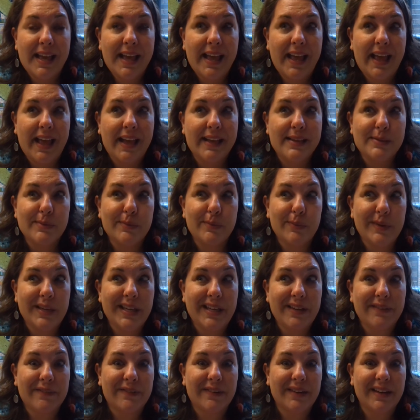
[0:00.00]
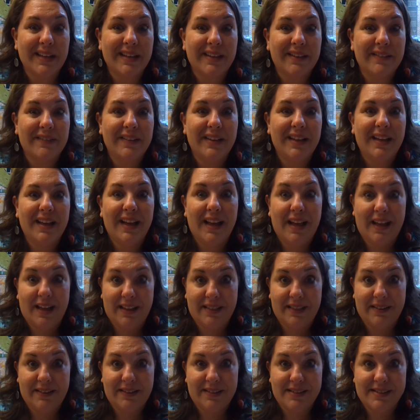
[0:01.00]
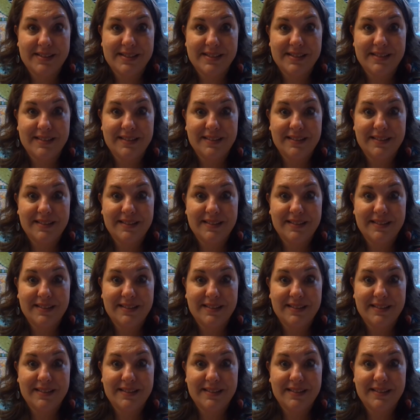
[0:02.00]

as we forgive others.